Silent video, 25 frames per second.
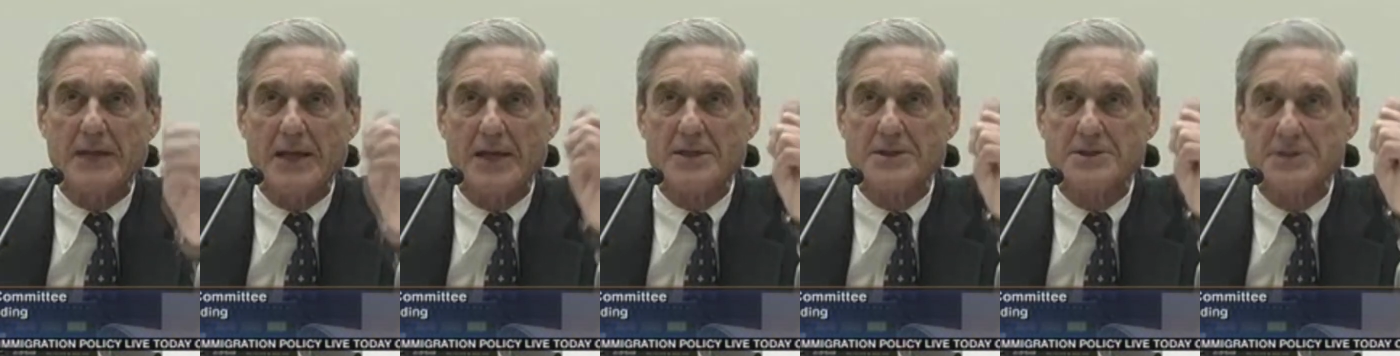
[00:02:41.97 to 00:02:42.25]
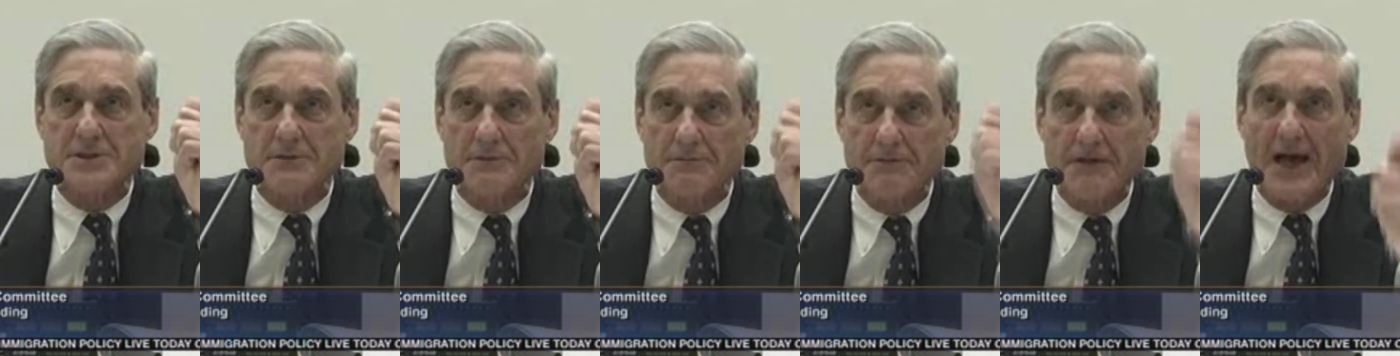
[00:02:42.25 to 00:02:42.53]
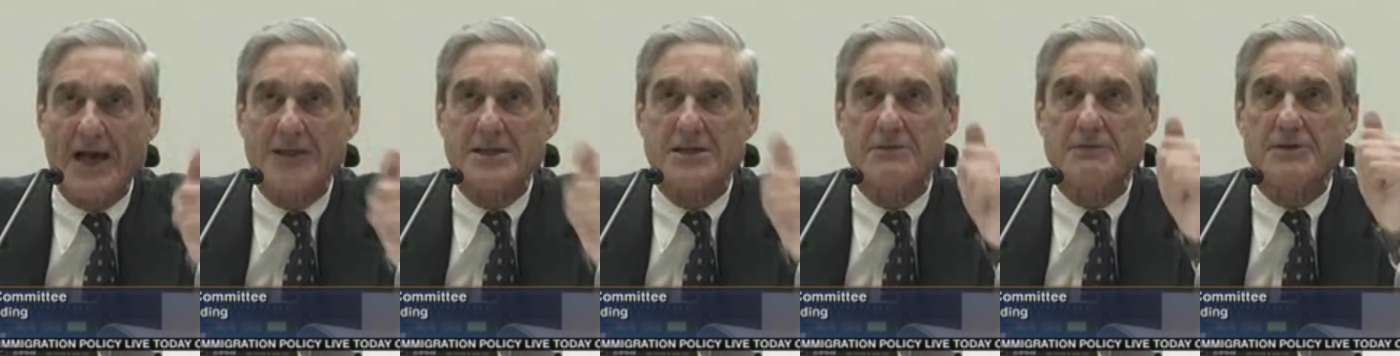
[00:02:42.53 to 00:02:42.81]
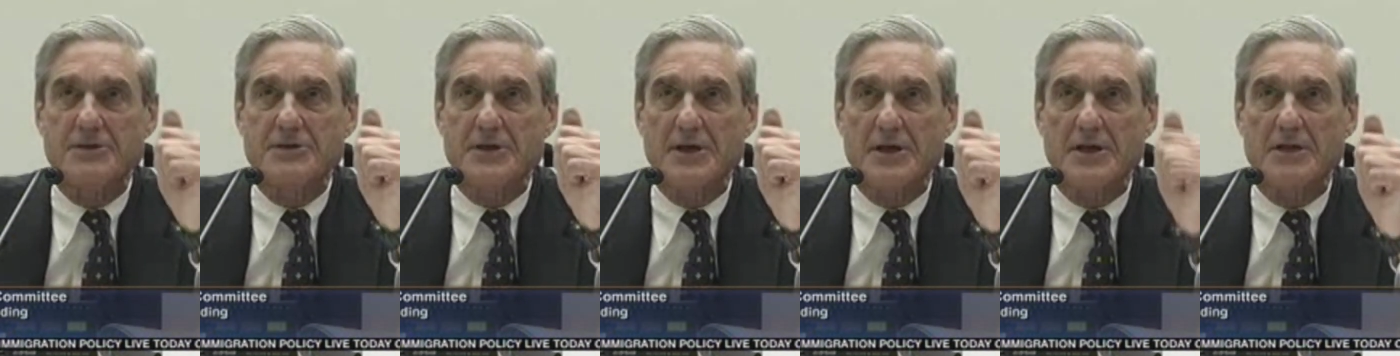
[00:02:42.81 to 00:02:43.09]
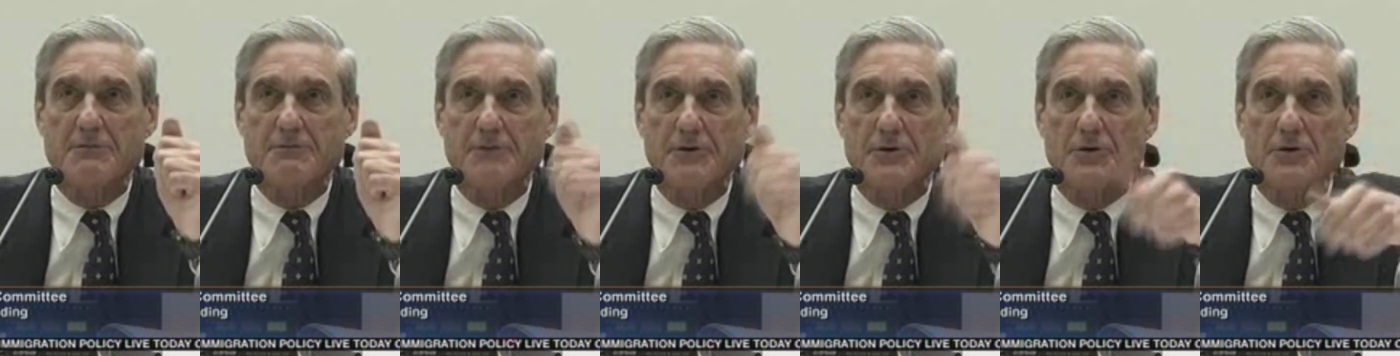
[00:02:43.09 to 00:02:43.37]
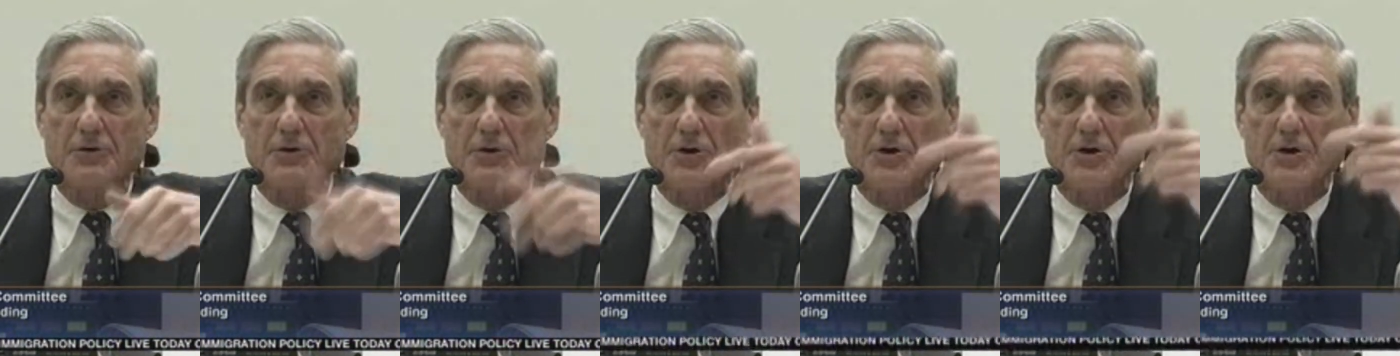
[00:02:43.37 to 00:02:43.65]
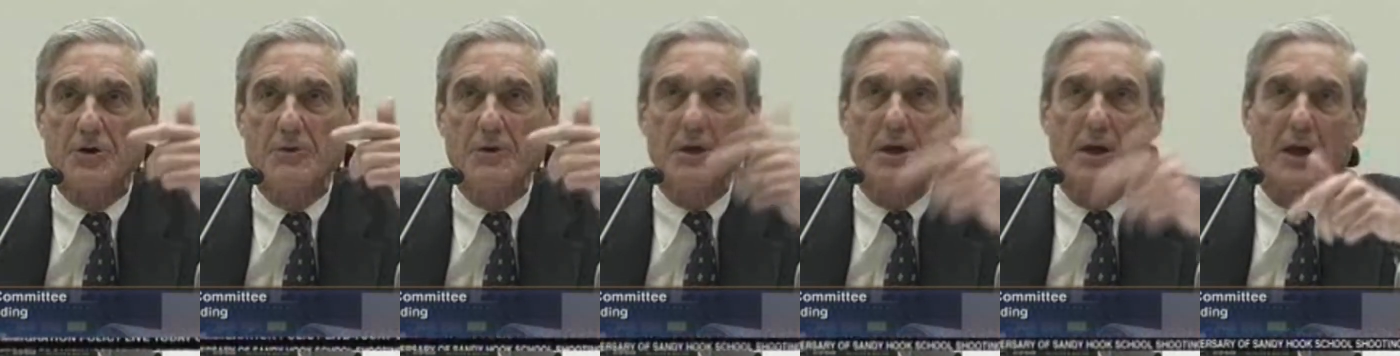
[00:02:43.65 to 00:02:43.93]
That is the fact of a telephone
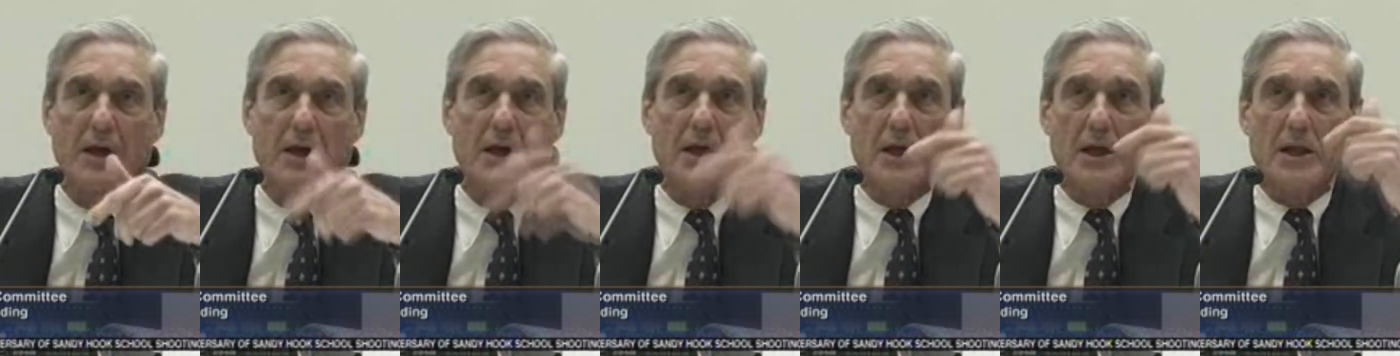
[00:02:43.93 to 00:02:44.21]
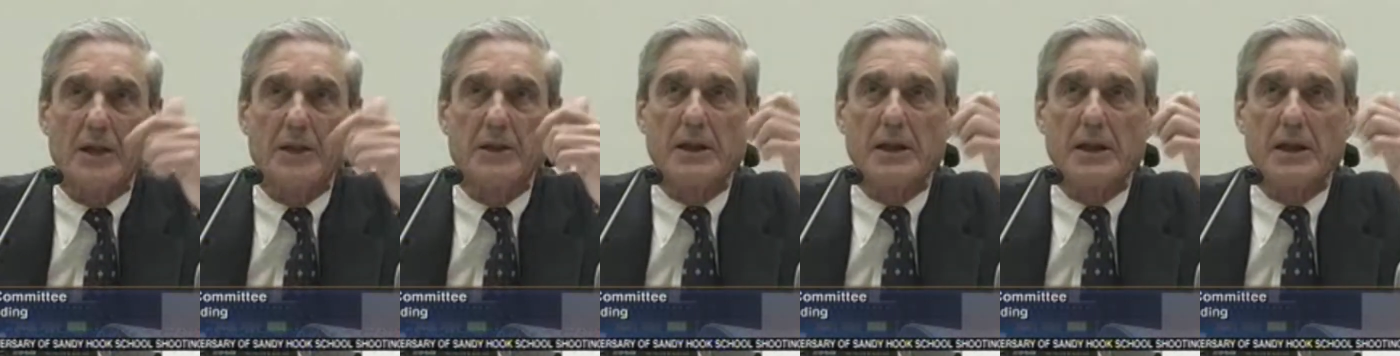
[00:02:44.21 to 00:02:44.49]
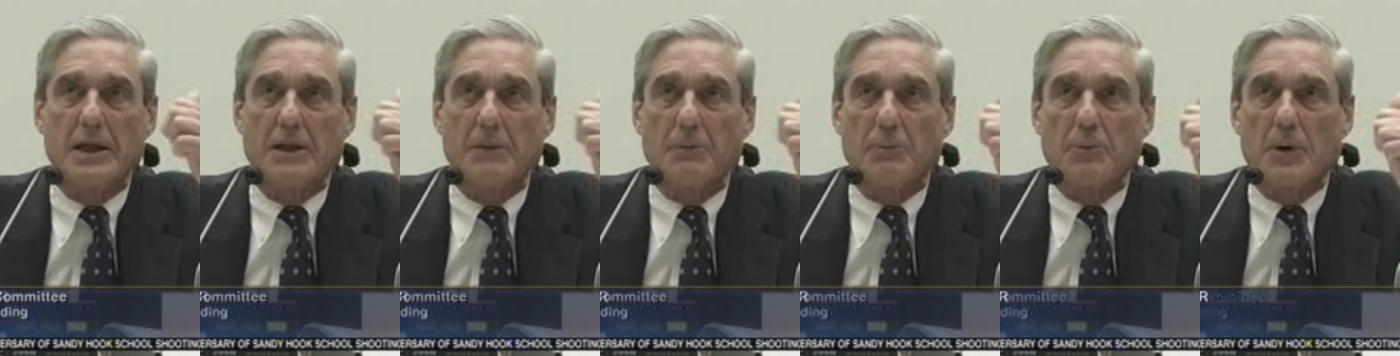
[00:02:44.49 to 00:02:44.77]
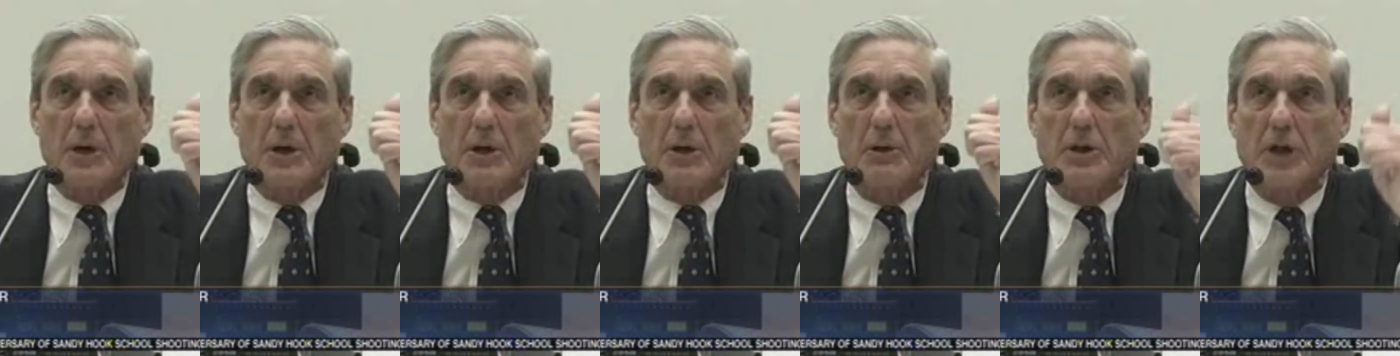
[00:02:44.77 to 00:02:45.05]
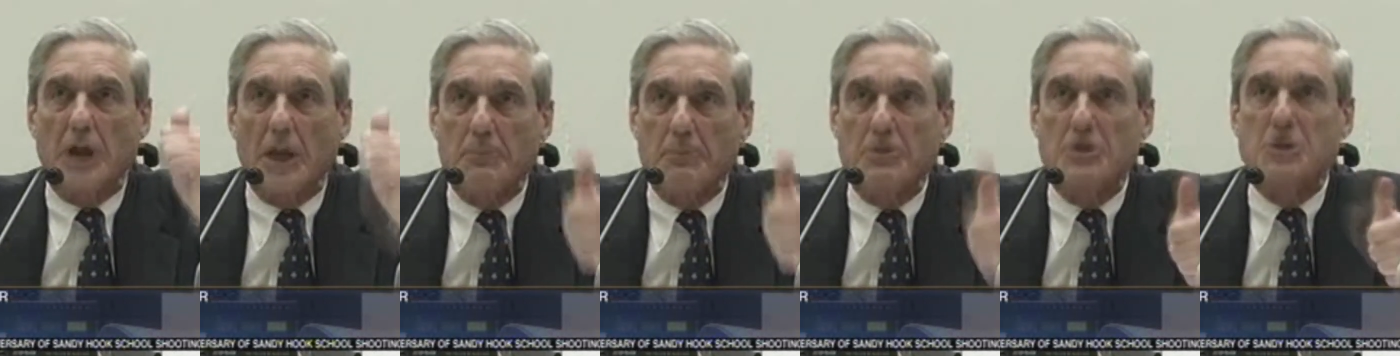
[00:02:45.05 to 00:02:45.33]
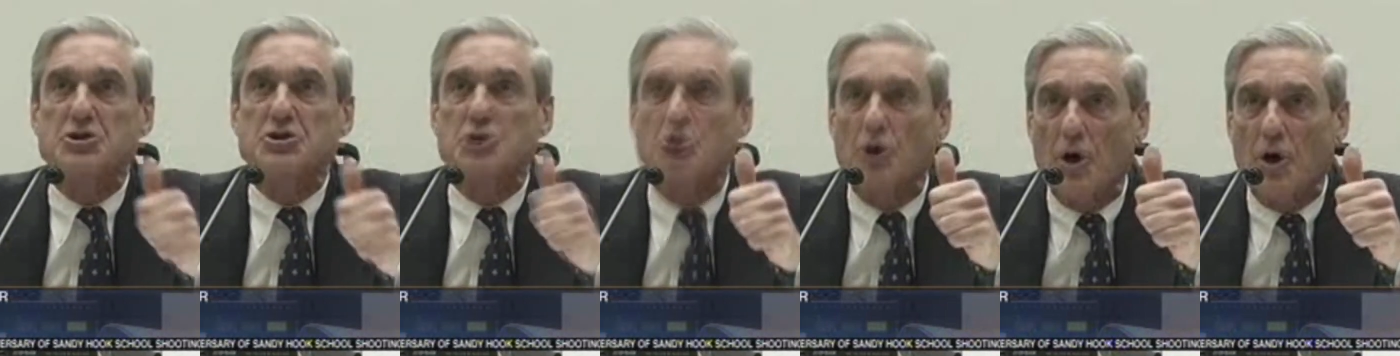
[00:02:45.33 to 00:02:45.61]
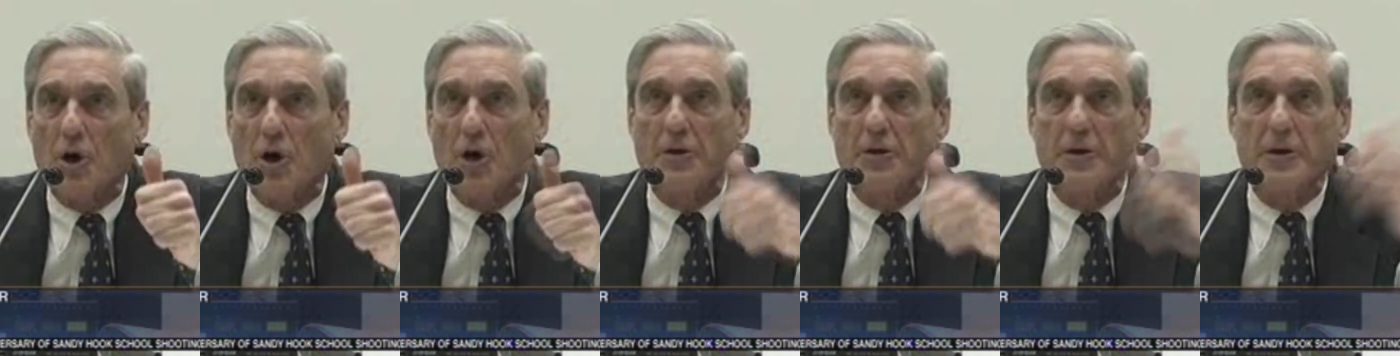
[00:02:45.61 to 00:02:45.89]
call, the numbers
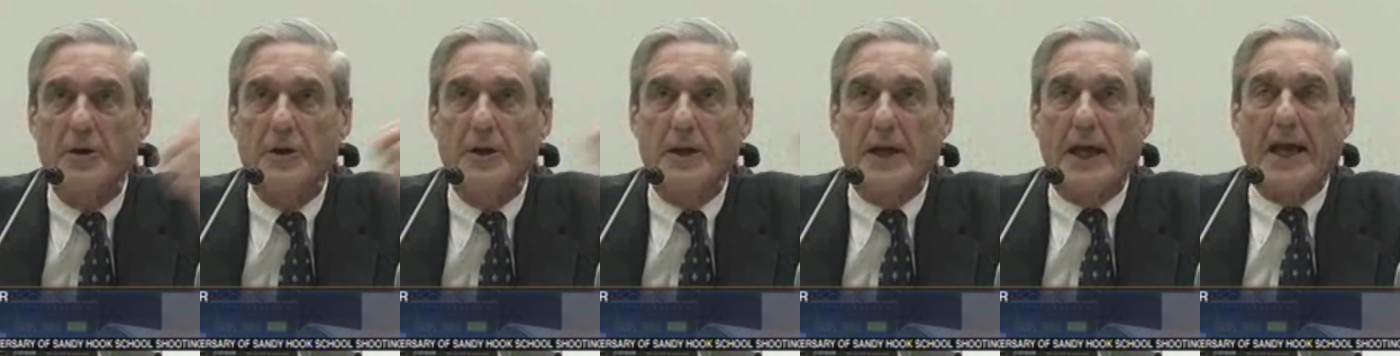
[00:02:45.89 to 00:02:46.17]
called,